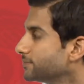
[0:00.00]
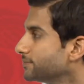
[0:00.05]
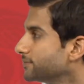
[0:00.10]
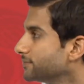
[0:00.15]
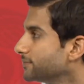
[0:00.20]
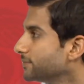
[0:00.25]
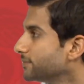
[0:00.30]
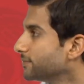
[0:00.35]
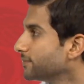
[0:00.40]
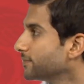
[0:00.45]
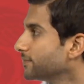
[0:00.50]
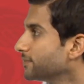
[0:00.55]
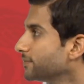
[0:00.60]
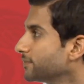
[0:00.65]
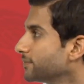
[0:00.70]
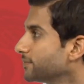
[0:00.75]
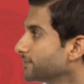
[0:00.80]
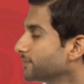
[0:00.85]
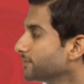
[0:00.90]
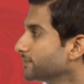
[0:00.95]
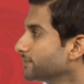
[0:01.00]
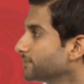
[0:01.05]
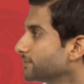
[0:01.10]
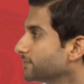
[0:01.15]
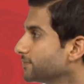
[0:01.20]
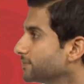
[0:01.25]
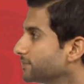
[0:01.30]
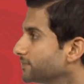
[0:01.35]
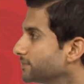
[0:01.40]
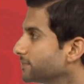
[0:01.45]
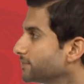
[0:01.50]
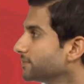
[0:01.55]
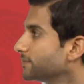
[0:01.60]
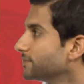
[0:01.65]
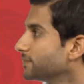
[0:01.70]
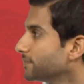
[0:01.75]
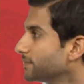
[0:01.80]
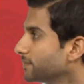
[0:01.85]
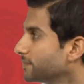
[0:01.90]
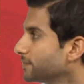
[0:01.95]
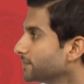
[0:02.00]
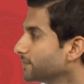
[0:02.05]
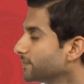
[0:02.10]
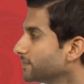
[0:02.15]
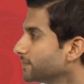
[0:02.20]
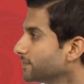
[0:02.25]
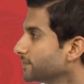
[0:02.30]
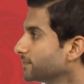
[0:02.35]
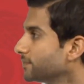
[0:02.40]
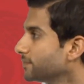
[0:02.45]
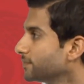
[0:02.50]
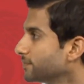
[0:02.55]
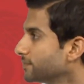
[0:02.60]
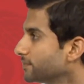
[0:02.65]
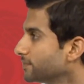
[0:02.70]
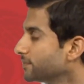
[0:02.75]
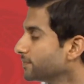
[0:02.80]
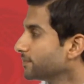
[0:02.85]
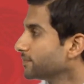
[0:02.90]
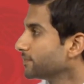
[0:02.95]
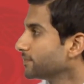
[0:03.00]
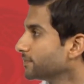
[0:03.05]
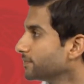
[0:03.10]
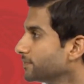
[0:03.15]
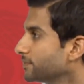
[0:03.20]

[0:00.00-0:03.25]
This person isn't speaking.